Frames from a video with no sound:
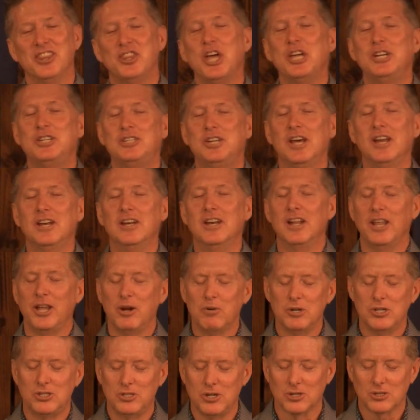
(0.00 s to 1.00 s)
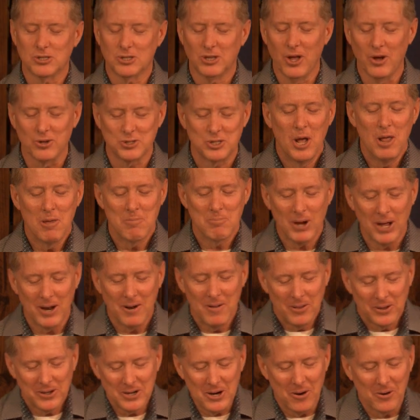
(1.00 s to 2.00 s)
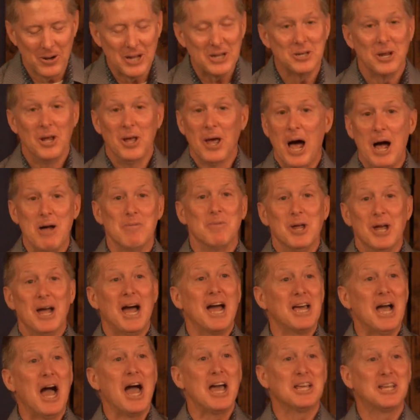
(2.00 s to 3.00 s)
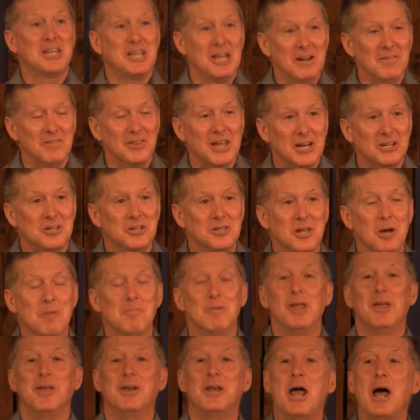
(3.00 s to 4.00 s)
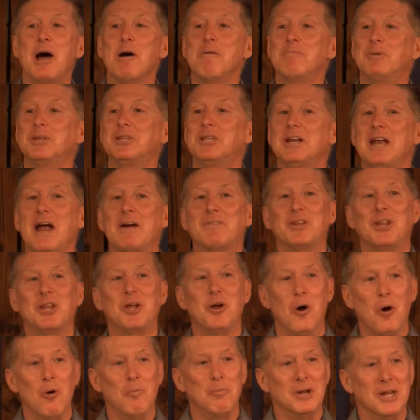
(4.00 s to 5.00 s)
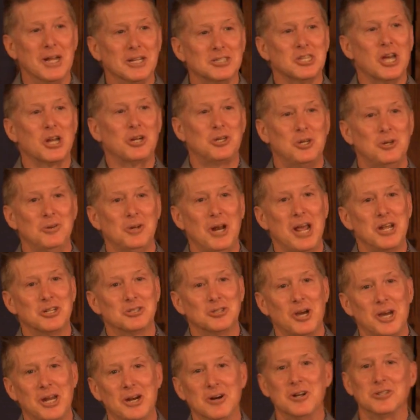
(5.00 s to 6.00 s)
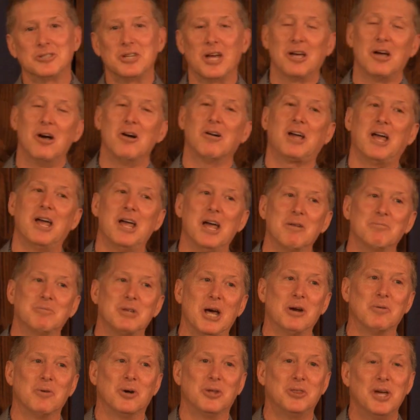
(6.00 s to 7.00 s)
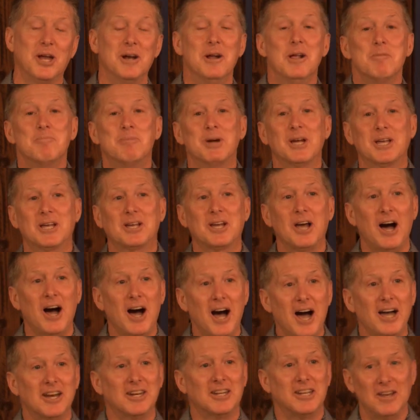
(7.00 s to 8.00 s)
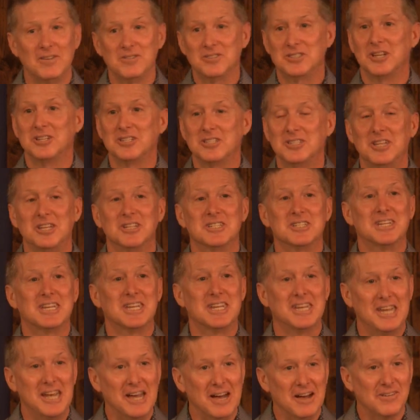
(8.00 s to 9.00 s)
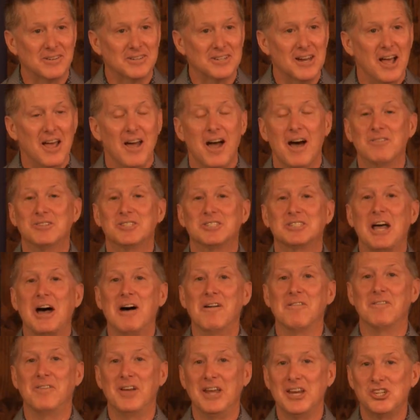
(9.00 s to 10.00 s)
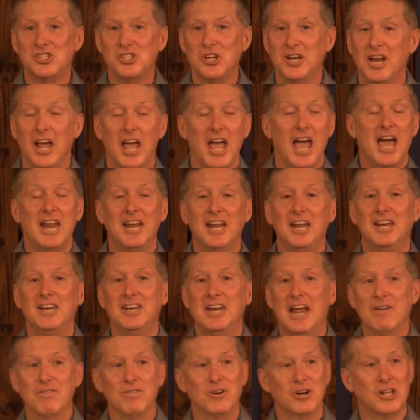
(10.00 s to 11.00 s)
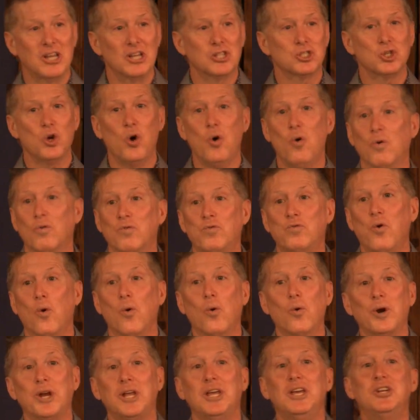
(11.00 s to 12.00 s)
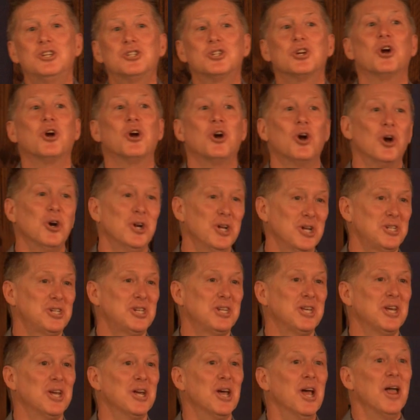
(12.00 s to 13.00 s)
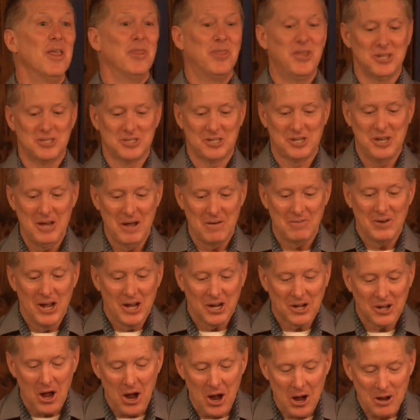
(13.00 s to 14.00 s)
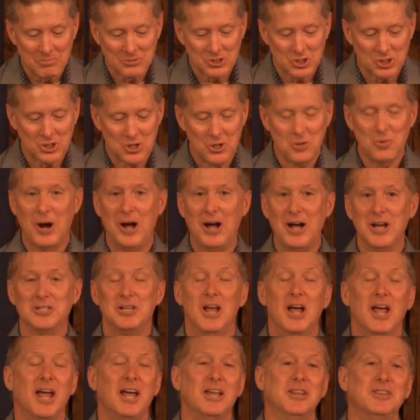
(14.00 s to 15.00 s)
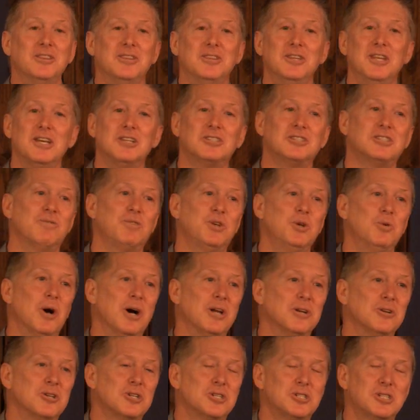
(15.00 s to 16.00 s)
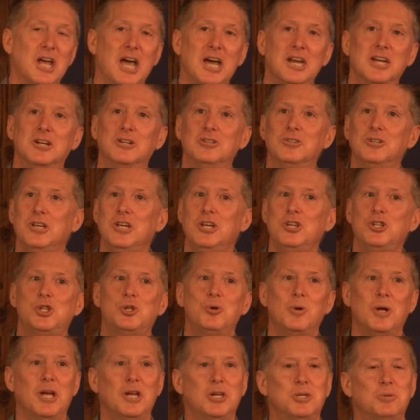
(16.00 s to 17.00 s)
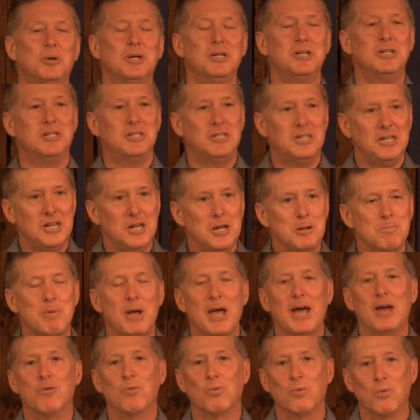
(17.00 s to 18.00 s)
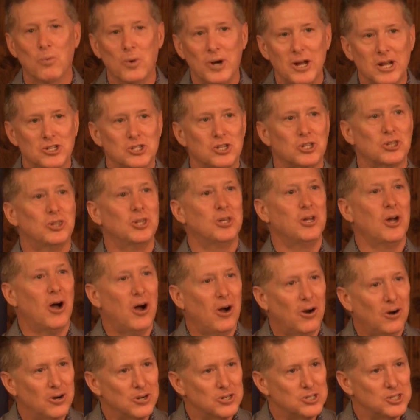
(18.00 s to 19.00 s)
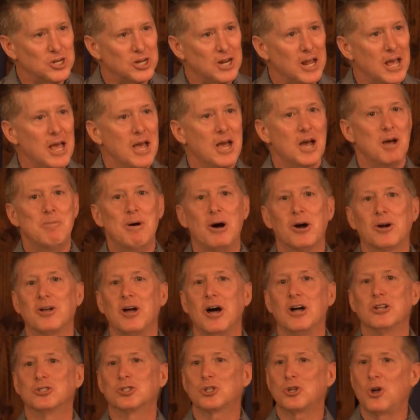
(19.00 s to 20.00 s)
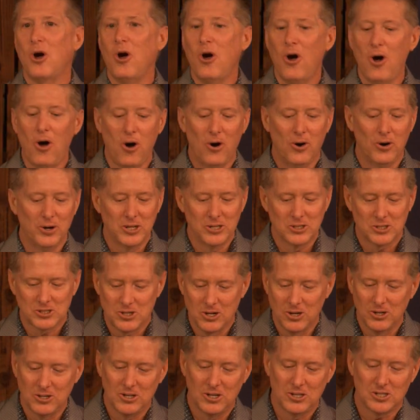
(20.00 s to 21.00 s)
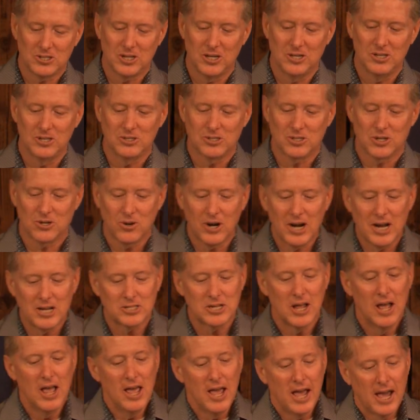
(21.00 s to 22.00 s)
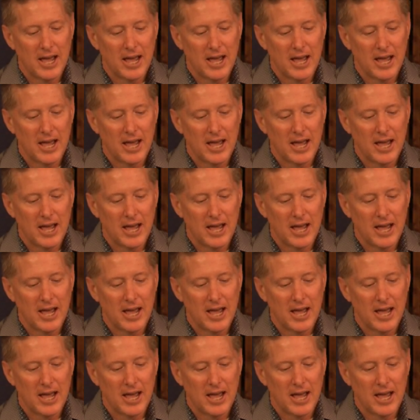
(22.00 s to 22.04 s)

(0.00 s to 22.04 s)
They didn't. It was just close. But, you know, I give that to them. Now, but then after they open it, it's like 2 days later, it's like, okay, I'm done with it. But God gives us this gift of salvation, and it never gets old. For eternity, this gift comes to us. And this, if you understand it, leads you into a deep and rich theology about God's call and his goodness and his grace.